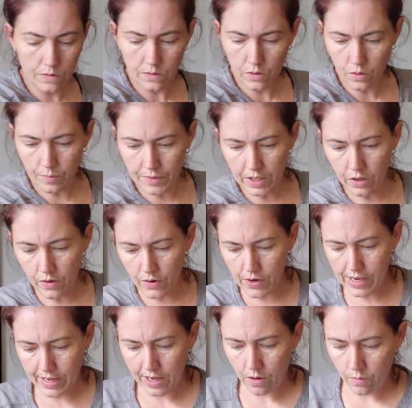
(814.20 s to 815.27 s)
So I'm gonna go
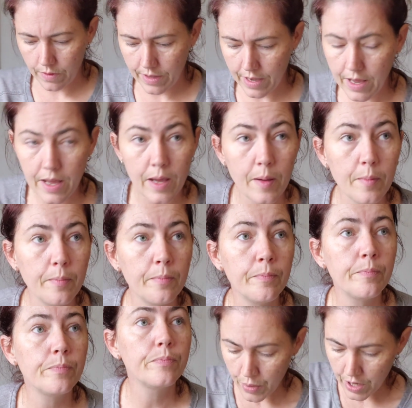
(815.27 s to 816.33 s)
hang out with
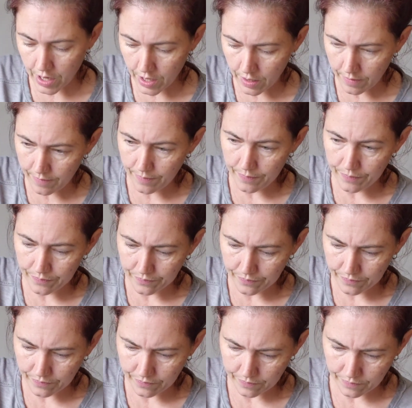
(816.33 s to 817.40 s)
him, but
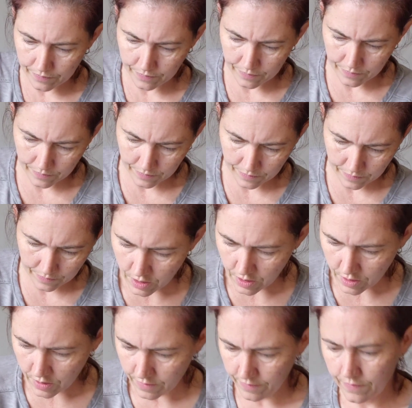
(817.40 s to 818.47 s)

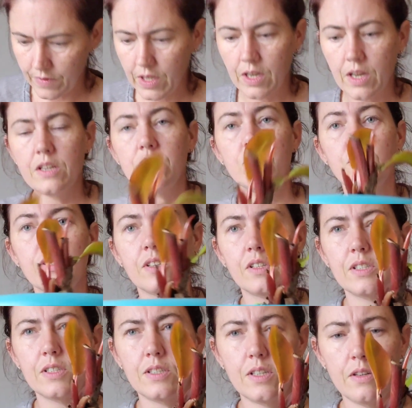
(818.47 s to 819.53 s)
I think I was just
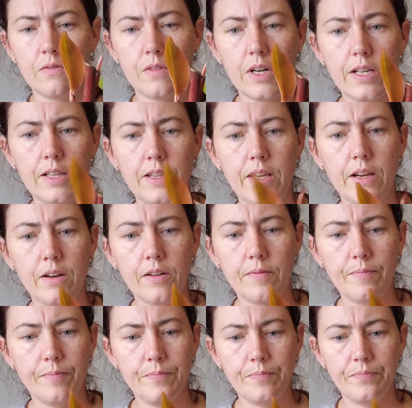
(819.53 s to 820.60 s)
gonna sit right
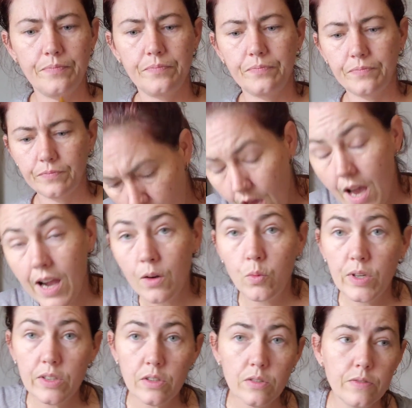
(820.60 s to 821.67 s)
there. I
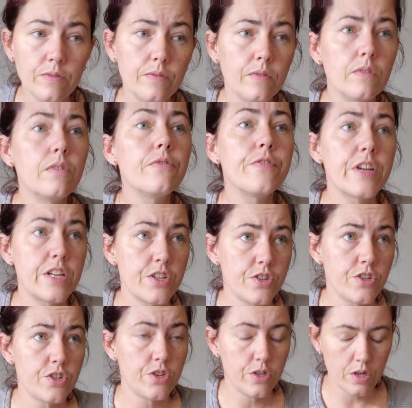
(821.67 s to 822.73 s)
will
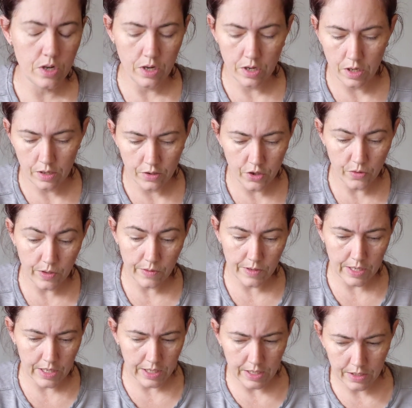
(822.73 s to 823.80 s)
finish doing
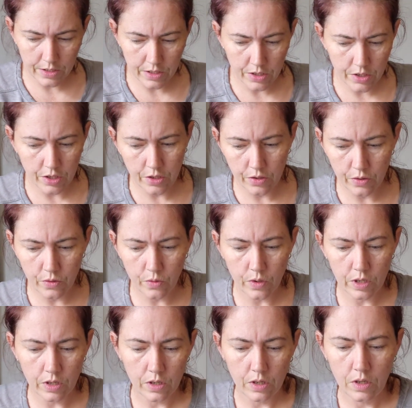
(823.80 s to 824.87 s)
what I need to
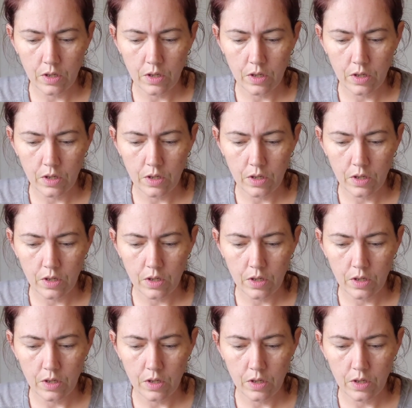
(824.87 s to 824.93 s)
do.